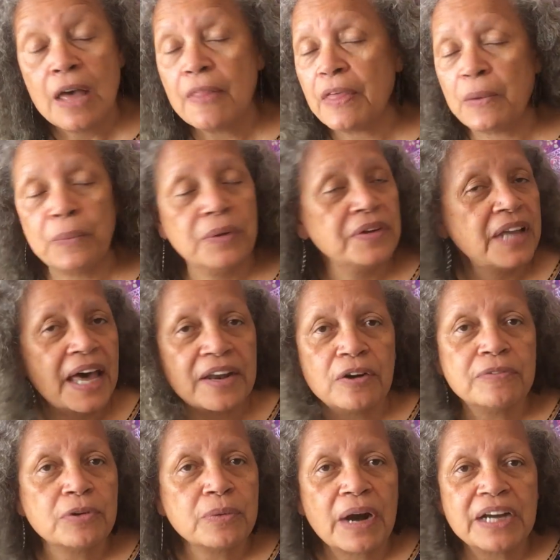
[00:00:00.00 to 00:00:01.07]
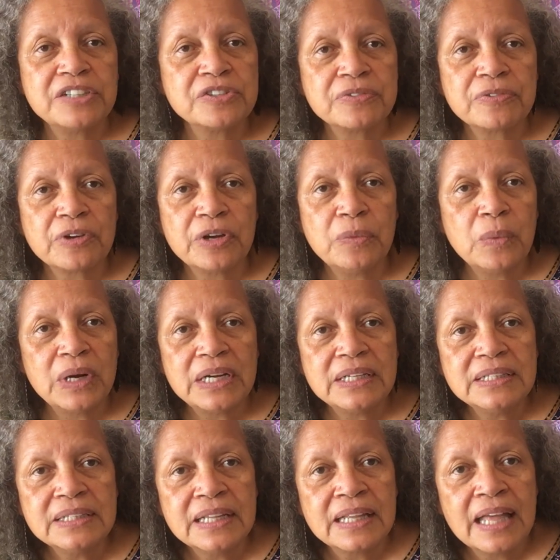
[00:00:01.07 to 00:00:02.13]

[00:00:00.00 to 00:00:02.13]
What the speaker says: They will not override your free will.